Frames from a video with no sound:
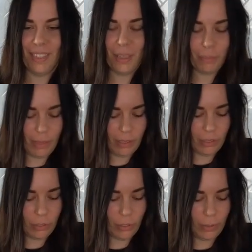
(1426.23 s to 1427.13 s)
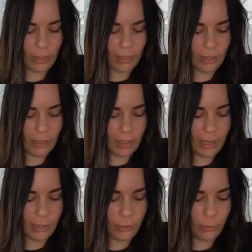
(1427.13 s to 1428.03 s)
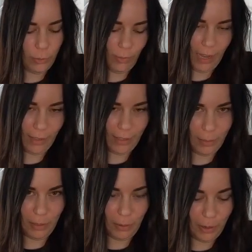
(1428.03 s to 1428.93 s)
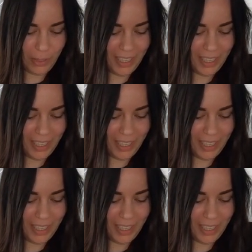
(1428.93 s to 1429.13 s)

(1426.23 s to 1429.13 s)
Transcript: But yes, chewy. I assume you've had cinnamon rolls.